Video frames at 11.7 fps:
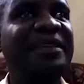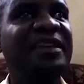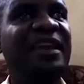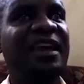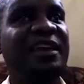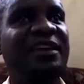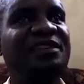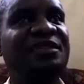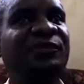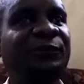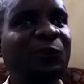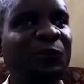mind
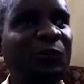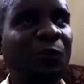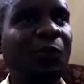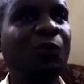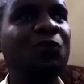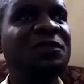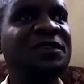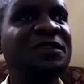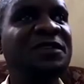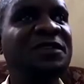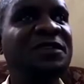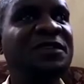
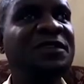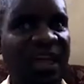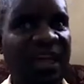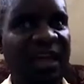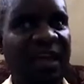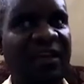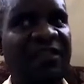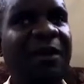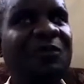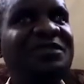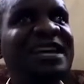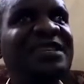nichifundo
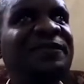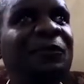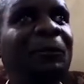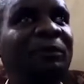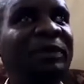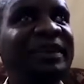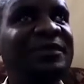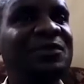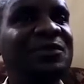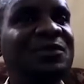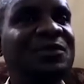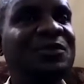They will just feel
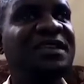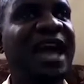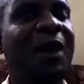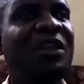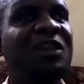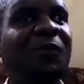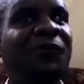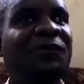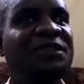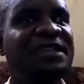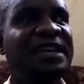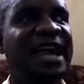pity to say how
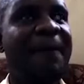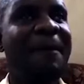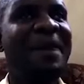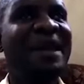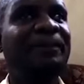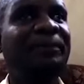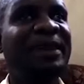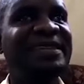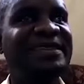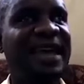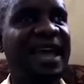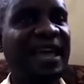ah,
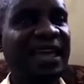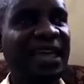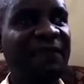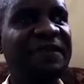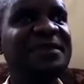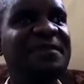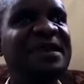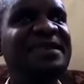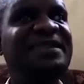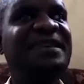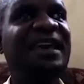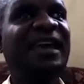But please, if
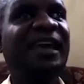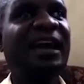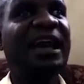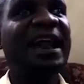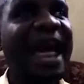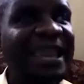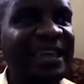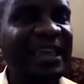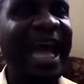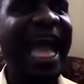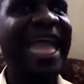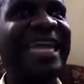it means
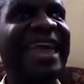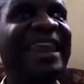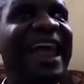running, I